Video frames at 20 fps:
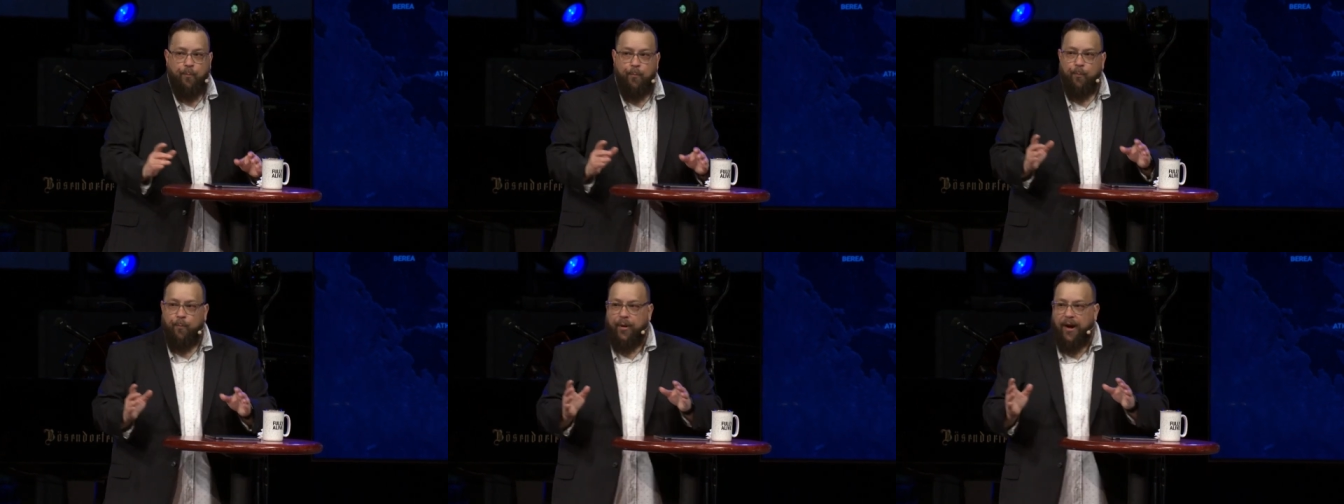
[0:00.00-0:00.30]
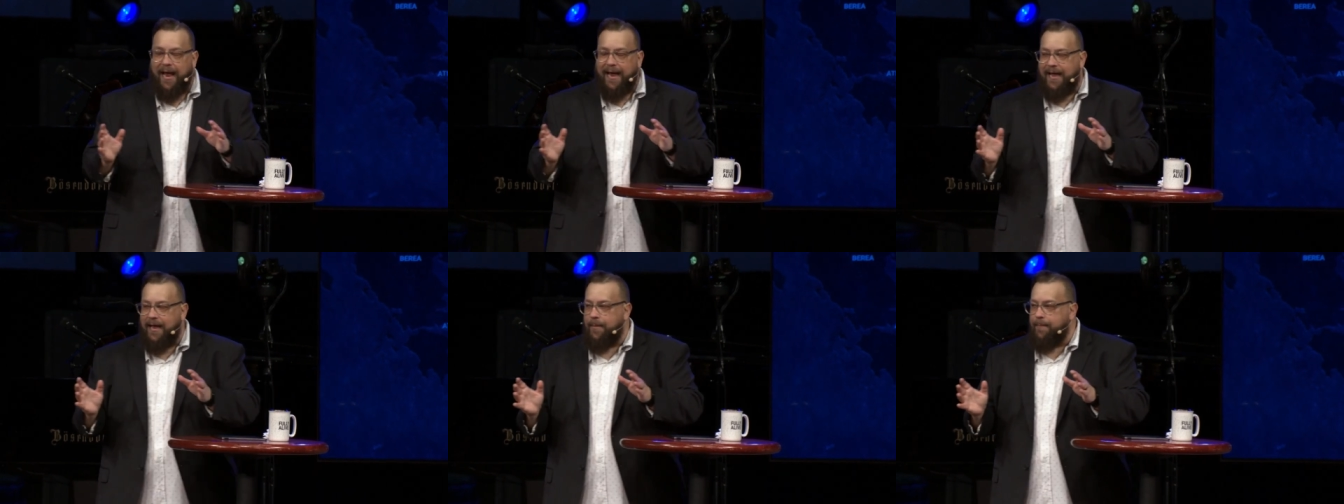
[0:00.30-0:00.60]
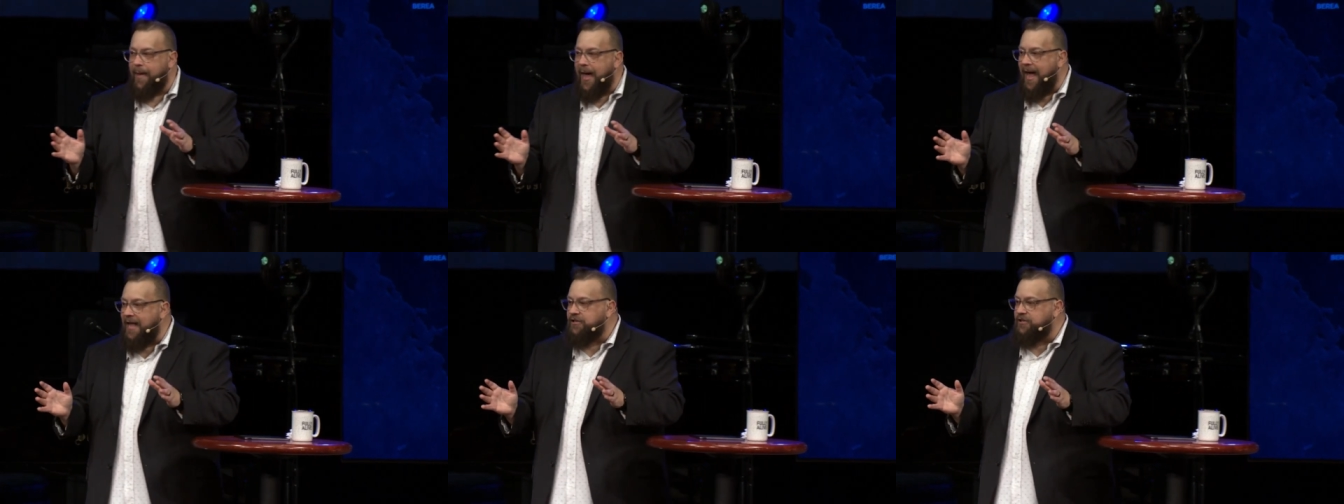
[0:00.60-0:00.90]
But I can
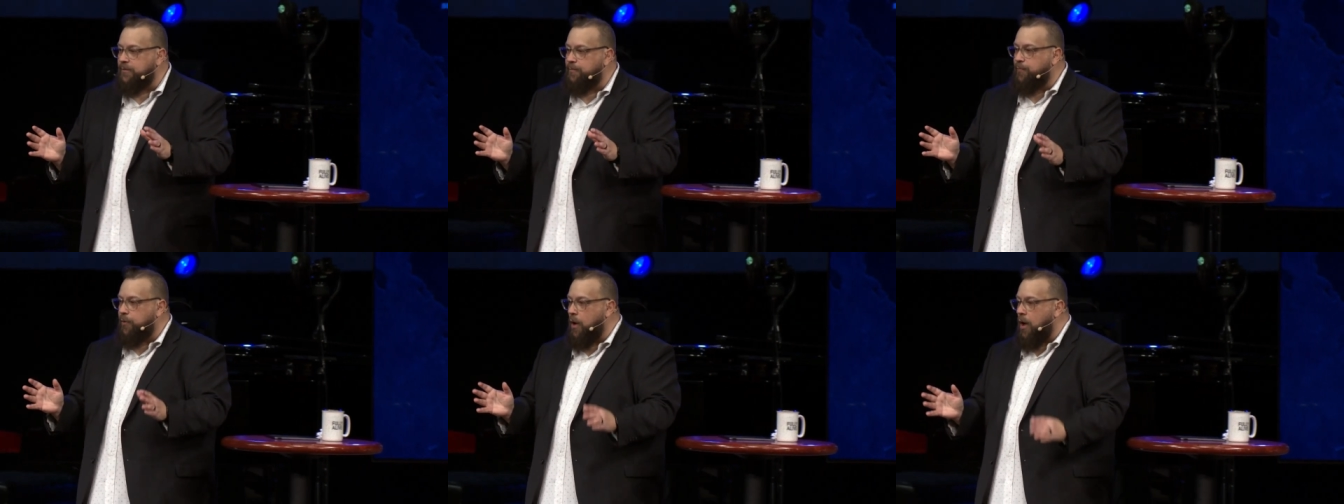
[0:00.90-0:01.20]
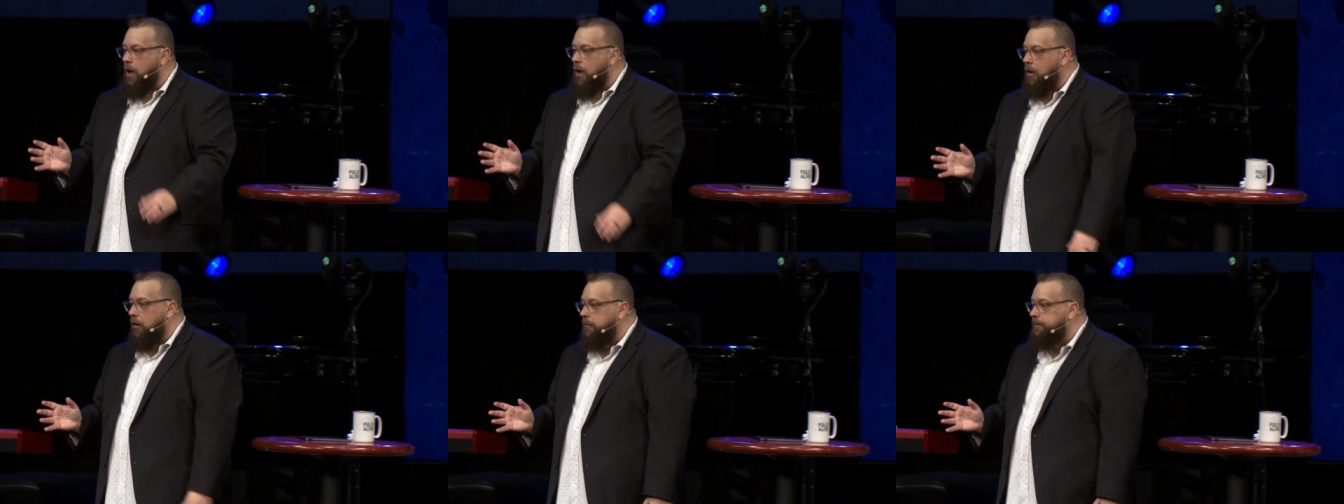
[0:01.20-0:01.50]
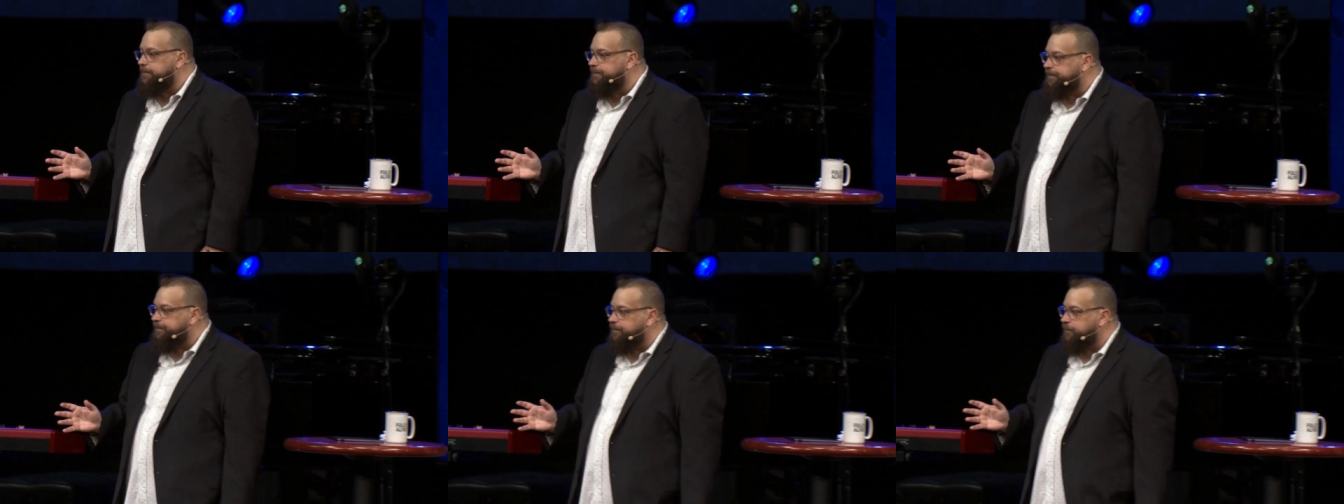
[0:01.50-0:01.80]
imagine
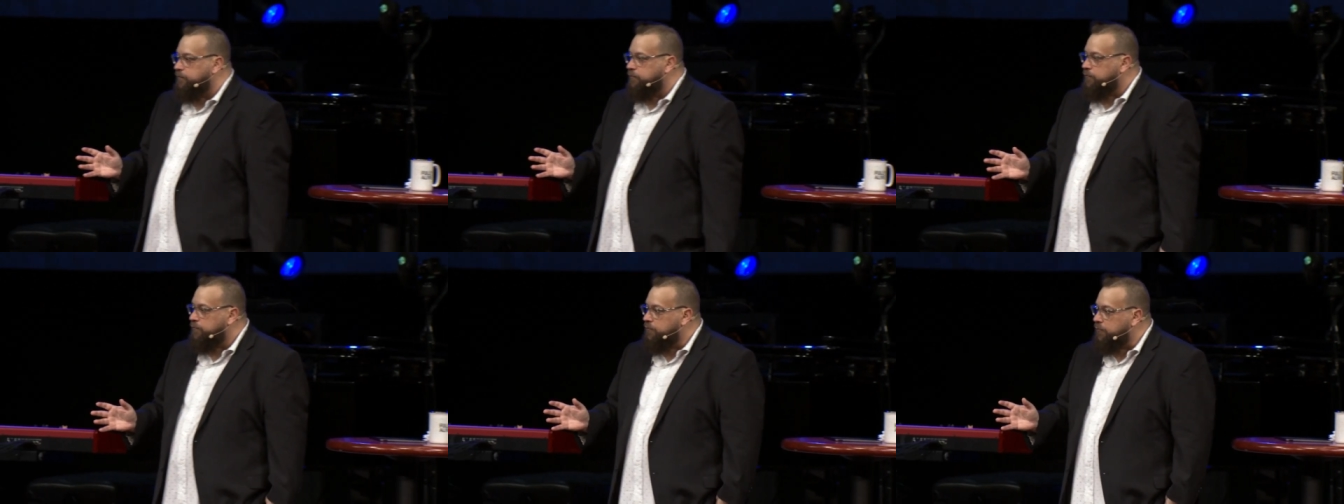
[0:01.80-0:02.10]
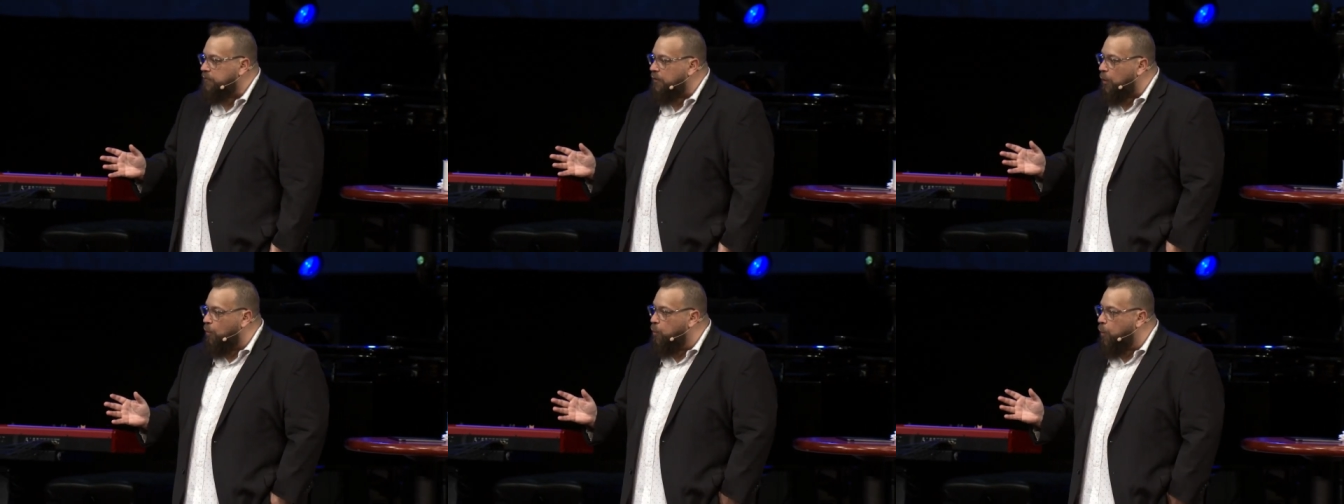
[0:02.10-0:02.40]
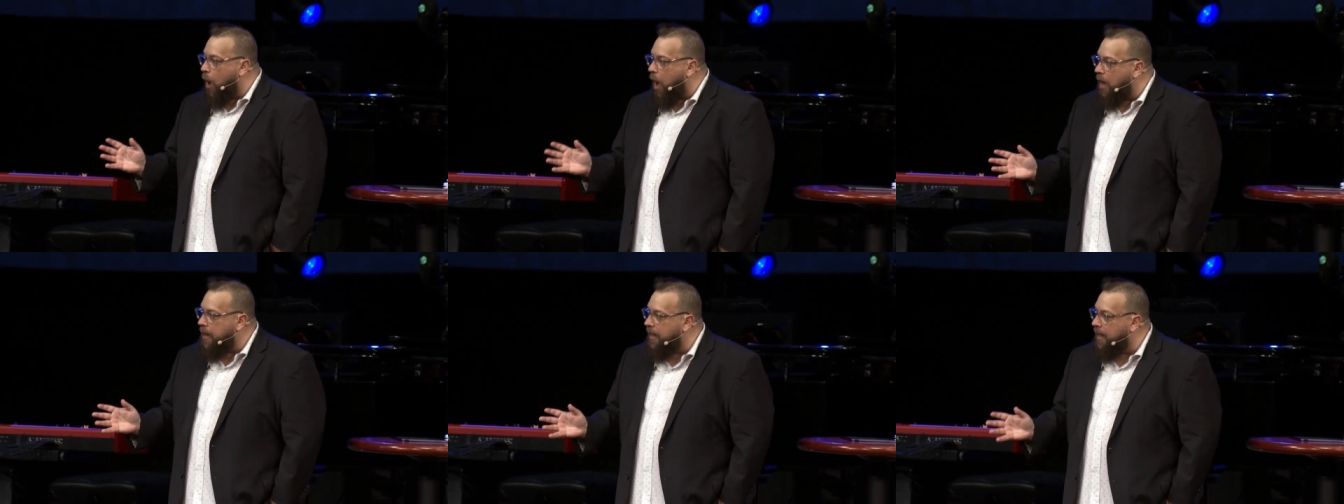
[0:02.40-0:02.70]
Paul
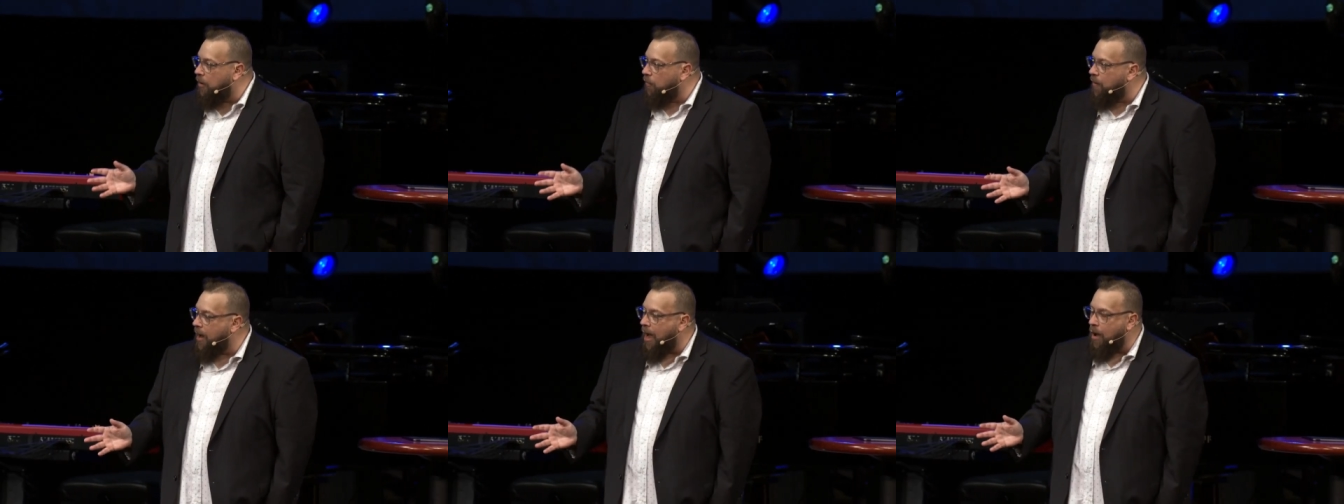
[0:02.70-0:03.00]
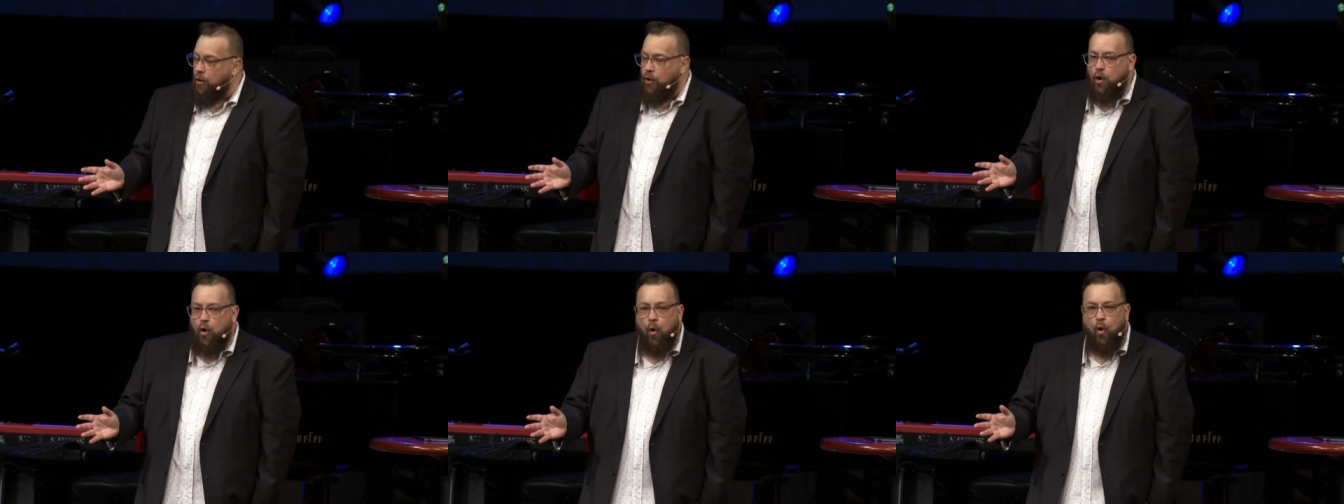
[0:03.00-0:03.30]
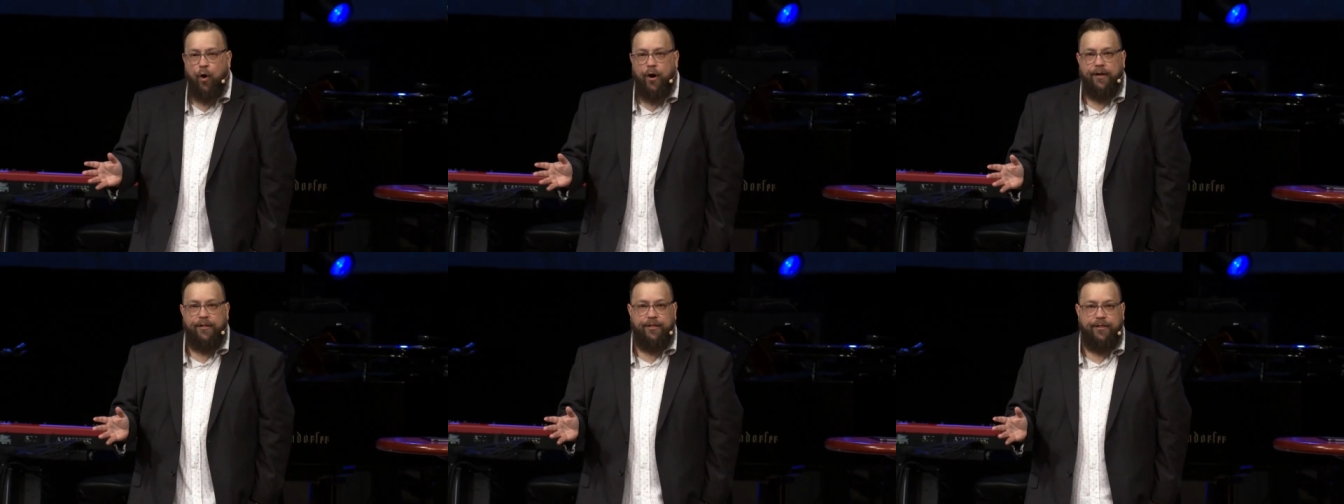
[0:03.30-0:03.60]
walking around
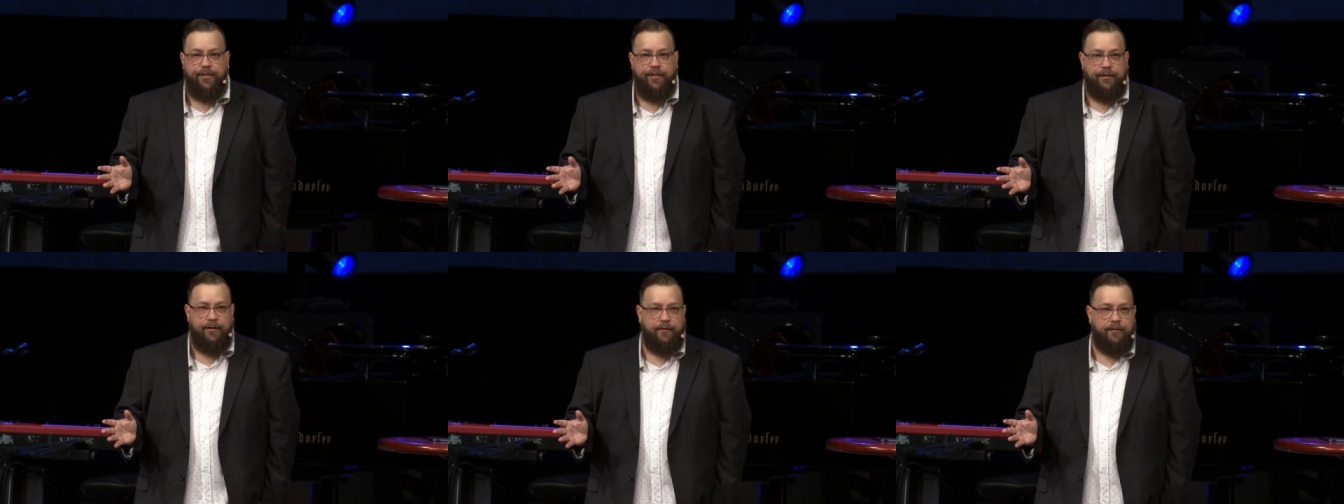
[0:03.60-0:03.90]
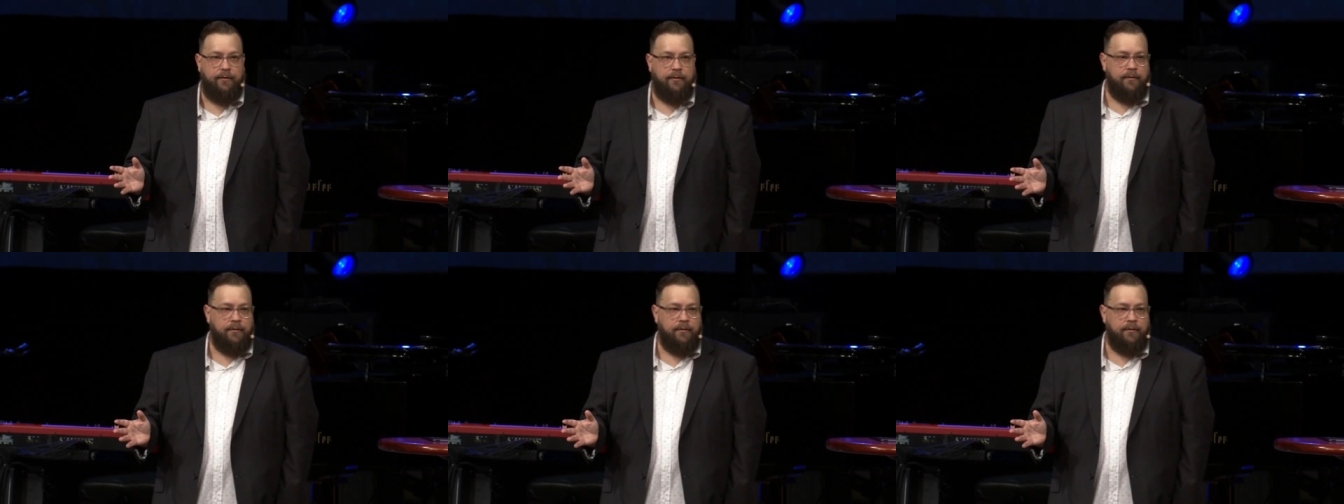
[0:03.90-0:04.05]
Corinth,